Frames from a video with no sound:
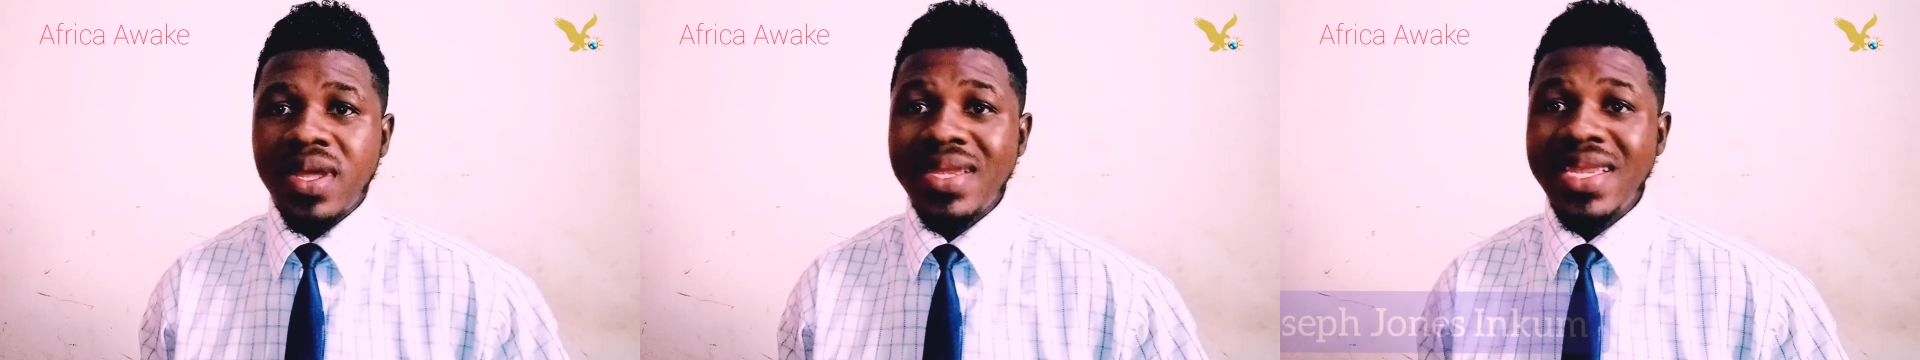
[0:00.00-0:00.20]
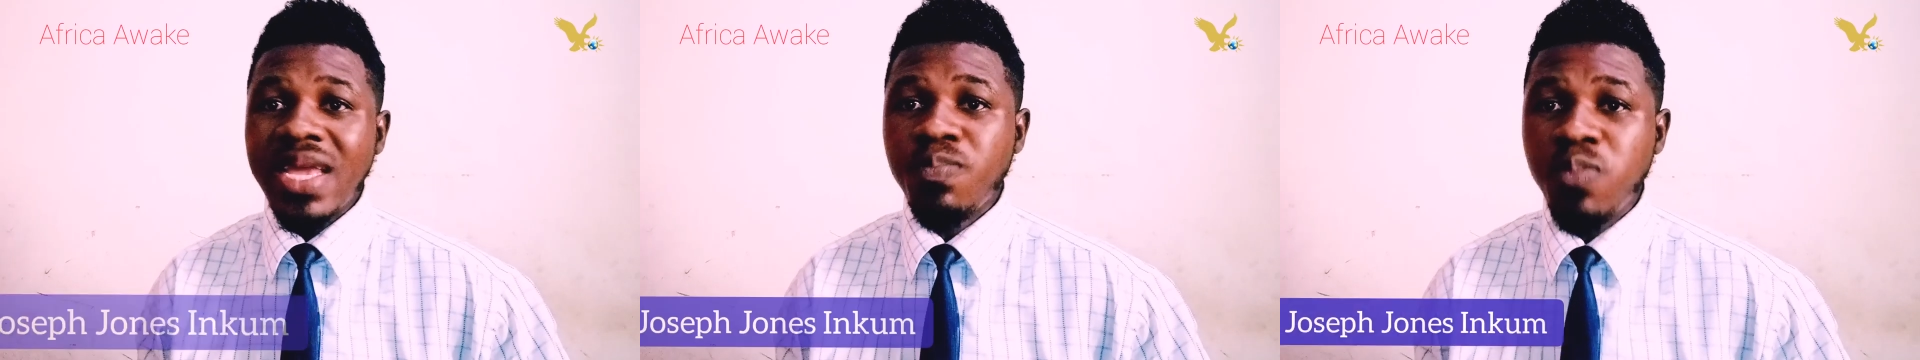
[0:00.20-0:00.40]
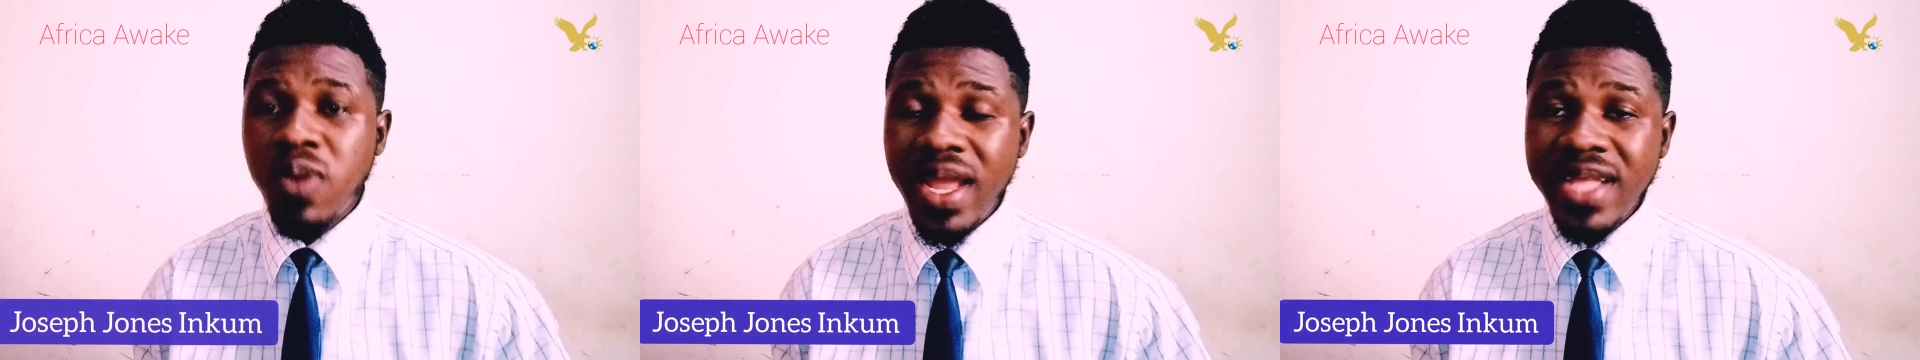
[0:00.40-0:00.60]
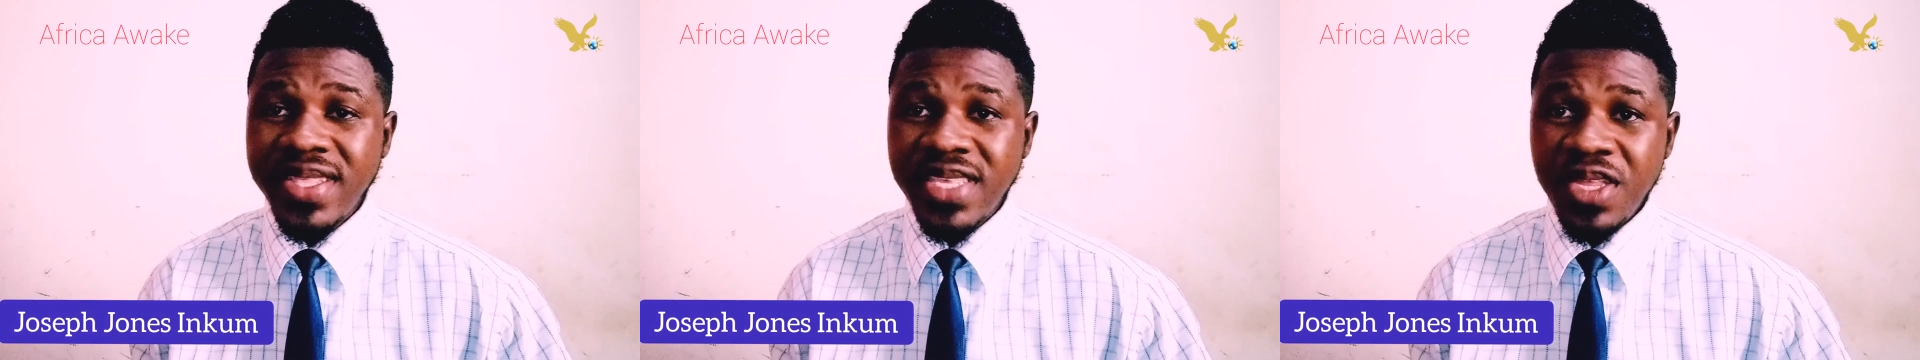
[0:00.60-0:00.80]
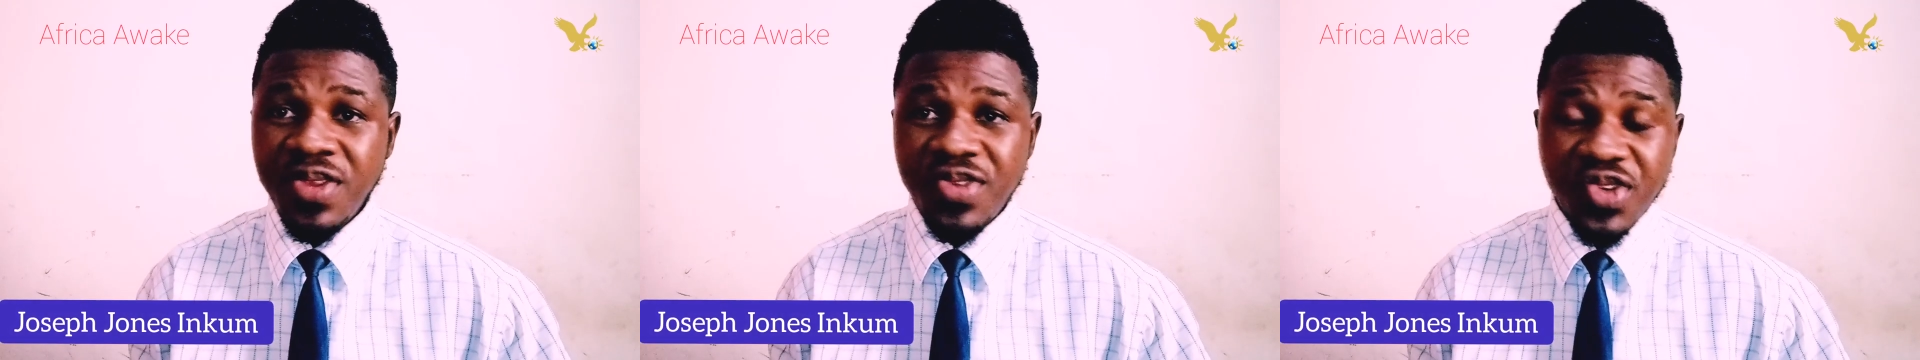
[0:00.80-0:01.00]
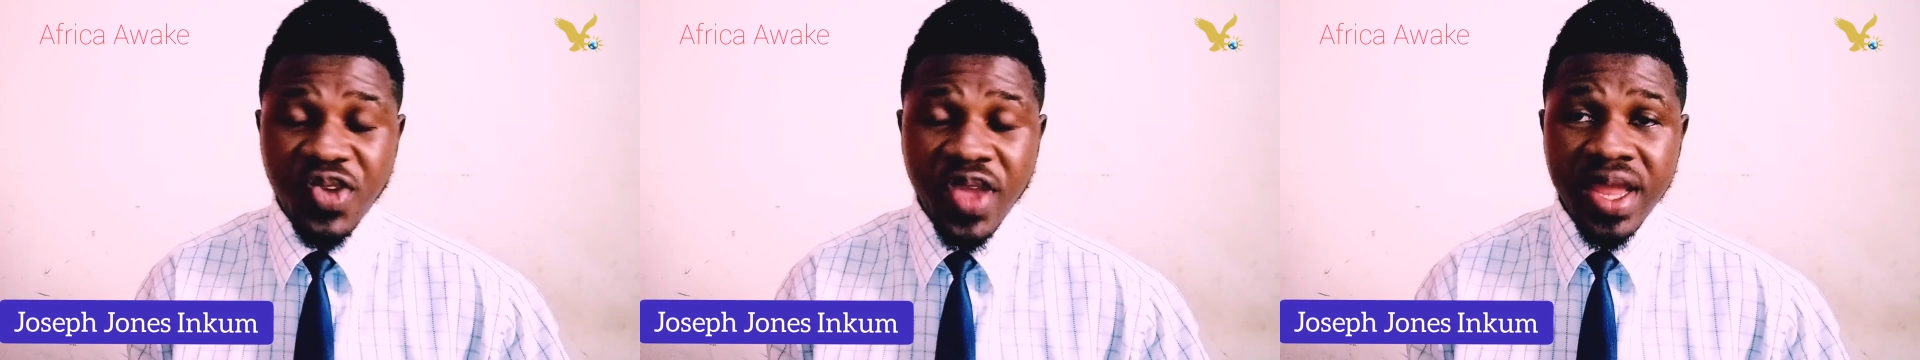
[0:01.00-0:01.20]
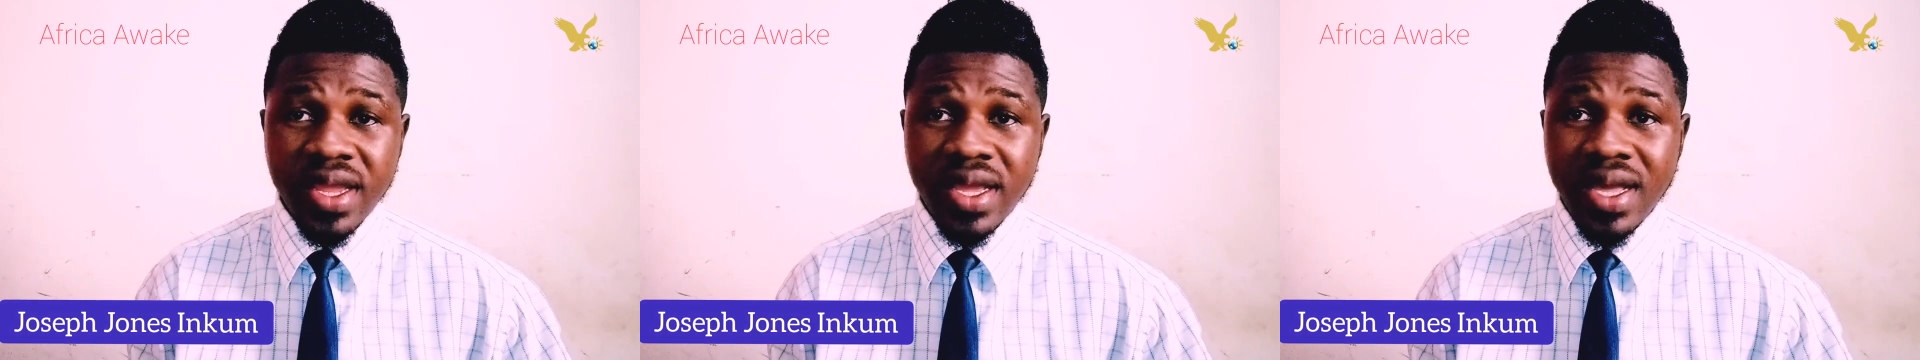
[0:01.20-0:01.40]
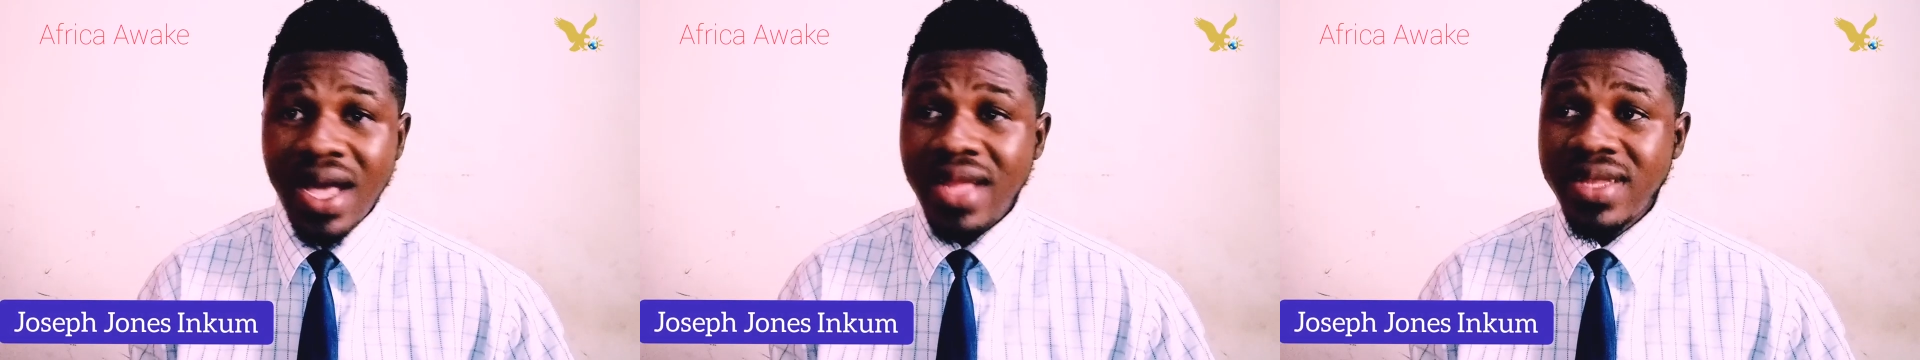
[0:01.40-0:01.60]
The bulletin
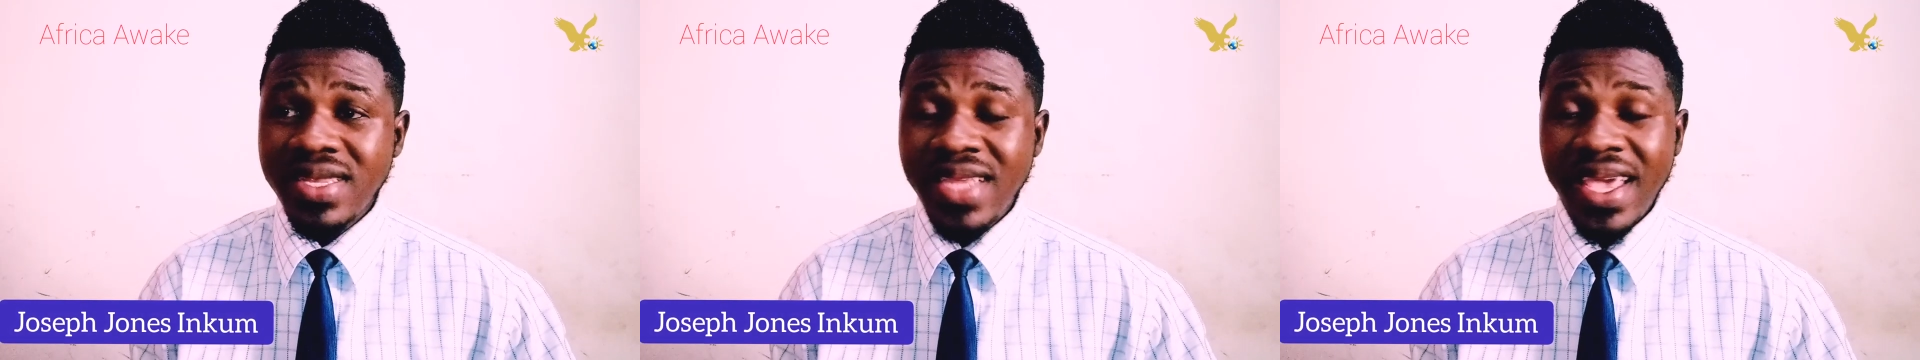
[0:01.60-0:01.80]
train can